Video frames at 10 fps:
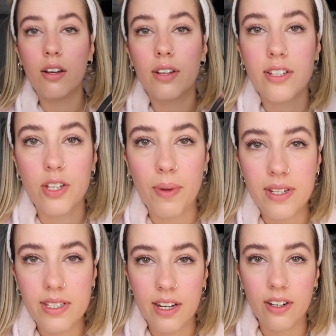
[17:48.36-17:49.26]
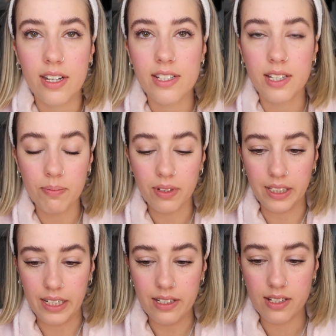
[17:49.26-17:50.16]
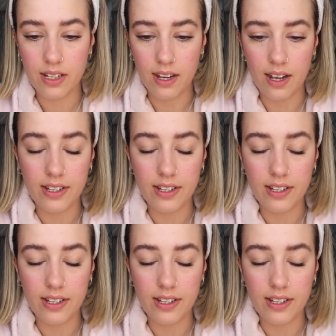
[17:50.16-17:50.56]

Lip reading: Okay, so mascara is complete.